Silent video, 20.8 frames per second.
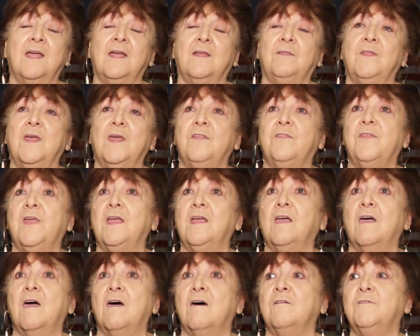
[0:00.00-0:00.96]
and they
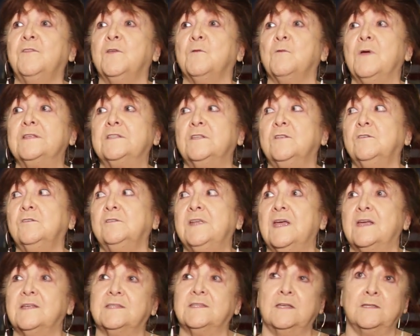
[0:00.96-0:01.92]
think of the Resolute
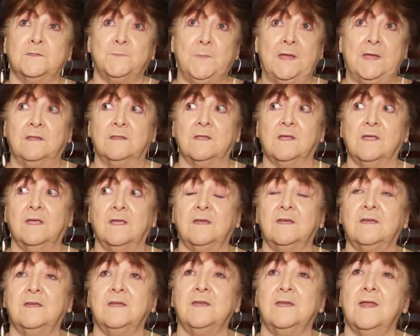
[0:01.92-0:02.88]
desk as being the Kennedy